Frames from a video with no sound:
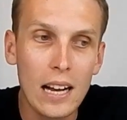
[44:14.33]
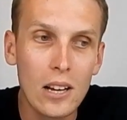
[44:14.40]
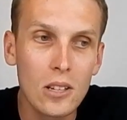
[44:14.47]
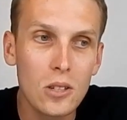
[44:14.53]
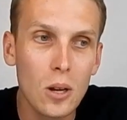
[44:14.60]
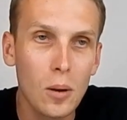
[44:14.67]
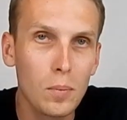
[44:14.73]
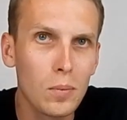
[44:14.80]

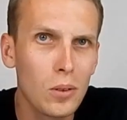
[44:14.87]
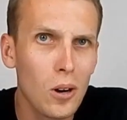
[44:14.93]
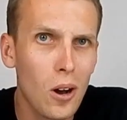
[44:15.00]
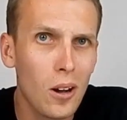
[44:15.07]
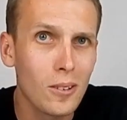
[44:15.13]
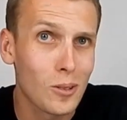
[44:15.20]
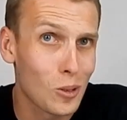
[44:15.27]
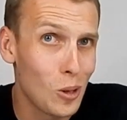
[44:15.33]
Uh, so
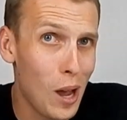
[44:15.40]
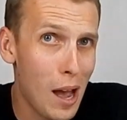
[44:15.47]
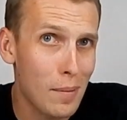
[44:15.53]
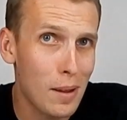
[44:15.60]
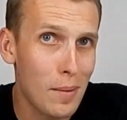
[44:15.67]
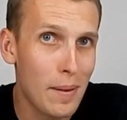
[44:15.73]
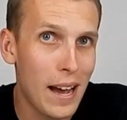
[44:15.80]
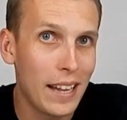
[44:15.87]
I'm not
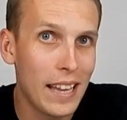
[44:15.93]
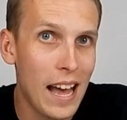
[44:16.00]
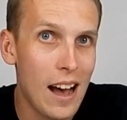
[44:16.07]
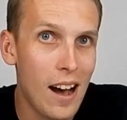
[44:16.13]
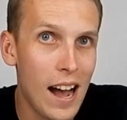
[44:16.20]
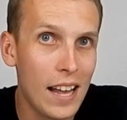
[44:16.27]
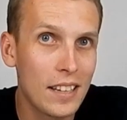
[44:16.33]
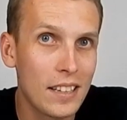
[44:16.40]
too happy
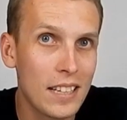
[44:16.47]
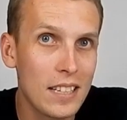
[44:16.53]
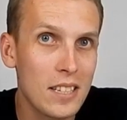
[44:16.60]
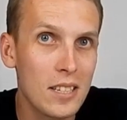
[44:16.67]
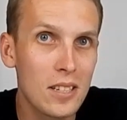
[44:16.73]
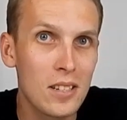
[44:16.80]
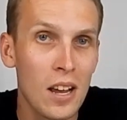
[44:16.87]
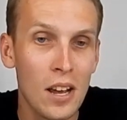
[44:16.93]
about that
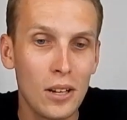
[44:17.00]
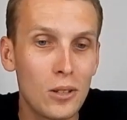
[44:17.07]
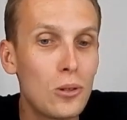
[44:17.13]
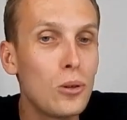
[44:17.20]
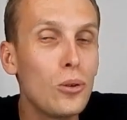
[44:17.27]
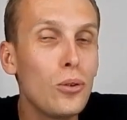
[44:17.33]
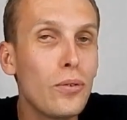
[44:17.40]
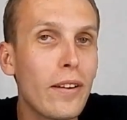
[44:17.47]
either. This is
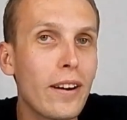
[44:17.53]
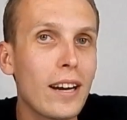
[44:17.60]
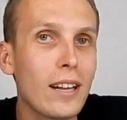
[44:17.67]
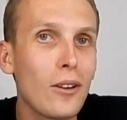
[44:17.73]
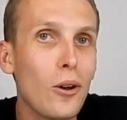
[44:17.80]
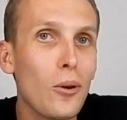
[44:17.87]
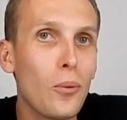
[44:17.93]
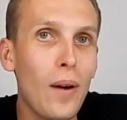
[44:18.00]
two
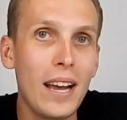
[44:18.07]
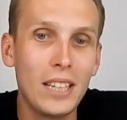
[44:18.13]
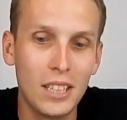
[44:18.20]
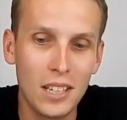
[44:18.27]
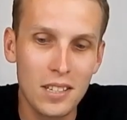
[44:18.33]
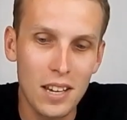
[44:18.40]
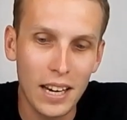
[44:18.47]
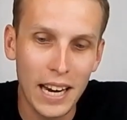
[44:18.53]
very low
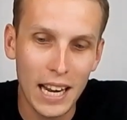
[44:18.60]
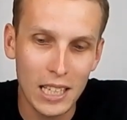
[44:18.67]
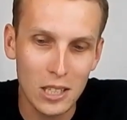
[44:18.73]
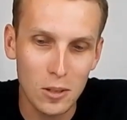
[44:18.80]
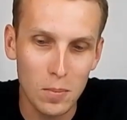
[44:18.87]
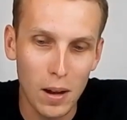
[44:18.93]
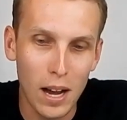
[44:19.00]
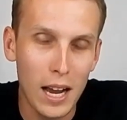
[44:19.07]
wedges
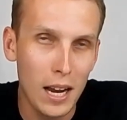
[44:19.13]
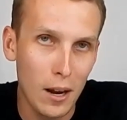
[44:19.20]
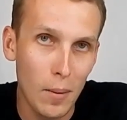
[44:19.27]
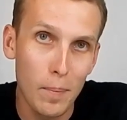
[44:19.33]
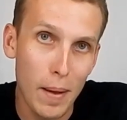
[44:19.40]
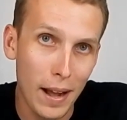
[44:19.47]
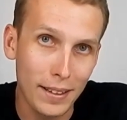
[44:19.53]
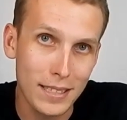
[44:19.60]
against
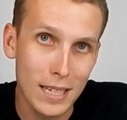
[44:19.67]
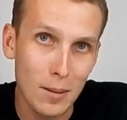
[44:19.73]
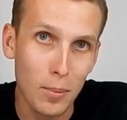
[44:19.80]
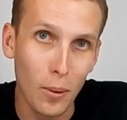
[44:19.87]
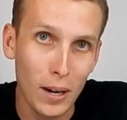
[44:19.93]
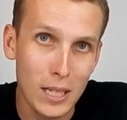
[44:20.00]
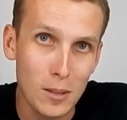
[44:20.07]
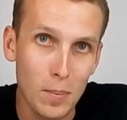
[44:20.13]
my
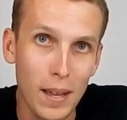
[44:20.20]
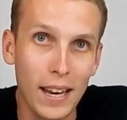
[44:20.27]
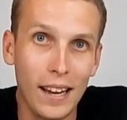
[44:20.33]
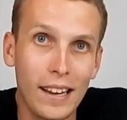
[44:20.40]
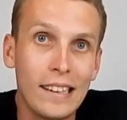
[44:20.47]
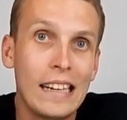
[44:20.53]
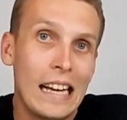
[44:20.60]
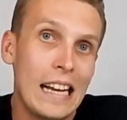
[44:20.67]
bouncy boy
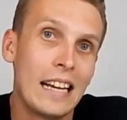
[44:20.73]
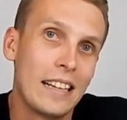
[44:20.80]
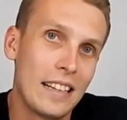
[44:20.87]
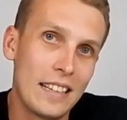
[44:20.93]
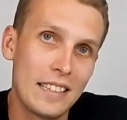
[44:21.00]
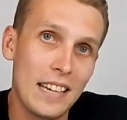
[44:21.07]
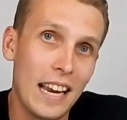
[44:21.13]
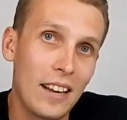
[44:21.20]
spinner.
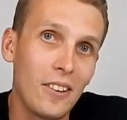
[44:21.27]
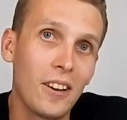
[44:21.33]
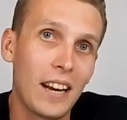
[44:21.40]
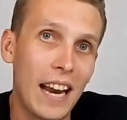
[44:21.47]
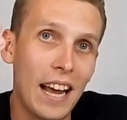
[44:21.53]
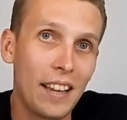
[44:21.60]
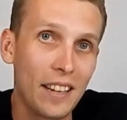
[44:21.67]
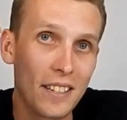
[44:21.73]
Let's
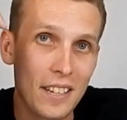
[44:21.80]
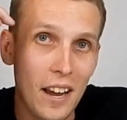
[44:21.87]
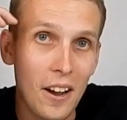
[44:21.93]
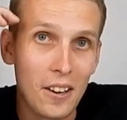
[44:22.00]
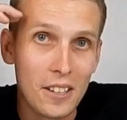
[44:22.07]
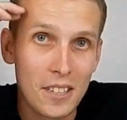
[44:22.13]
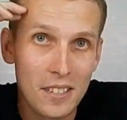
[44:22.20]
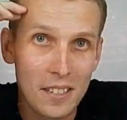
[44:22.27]
take a look at how this